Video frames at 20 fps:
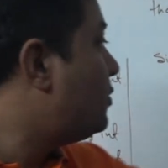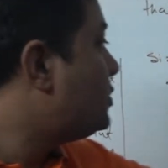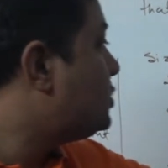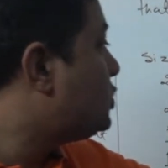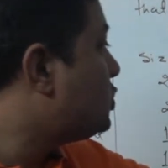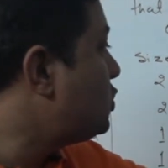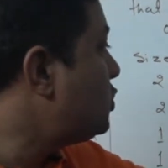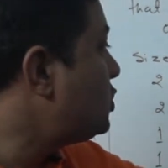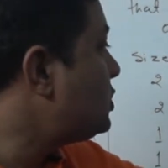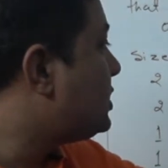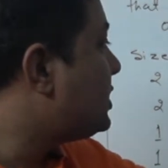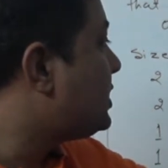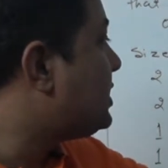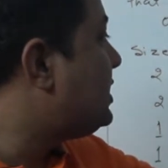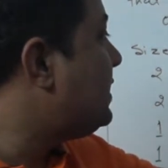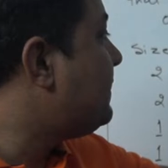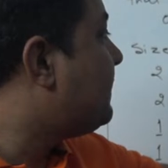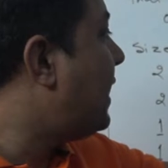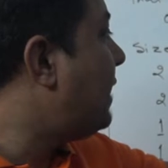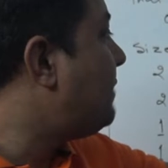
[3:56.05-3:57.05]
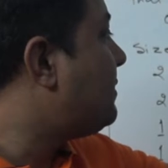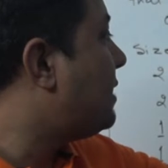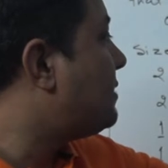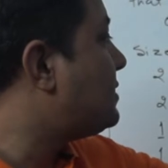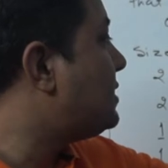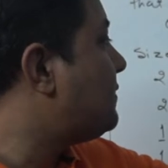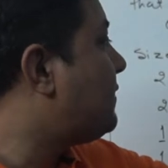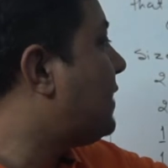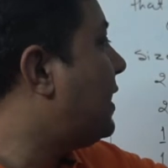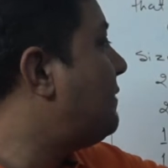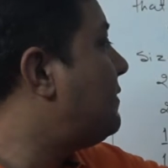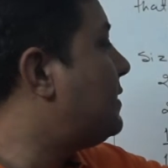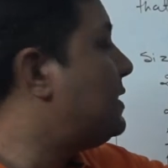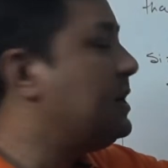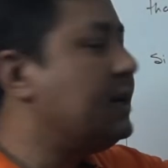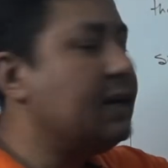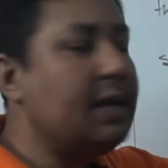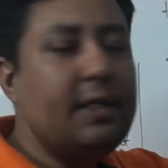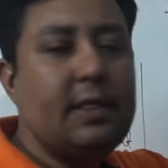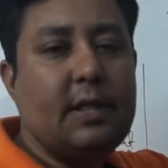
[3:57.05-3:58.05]
to
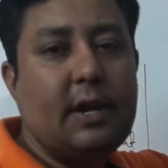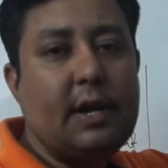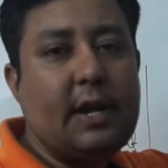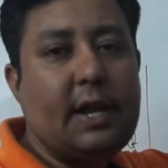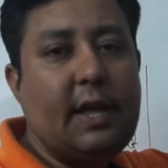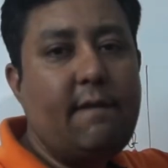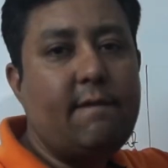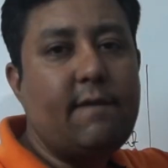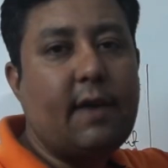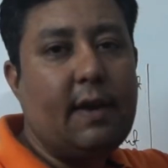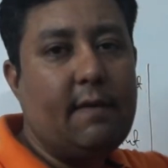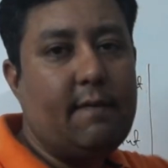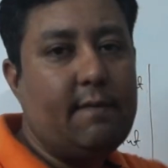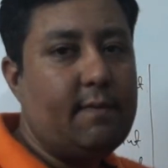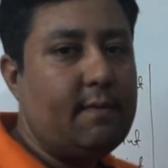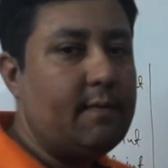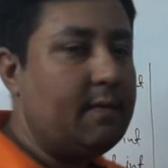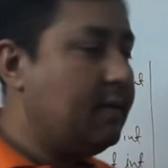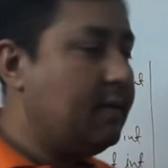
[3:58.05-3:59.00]
65,535.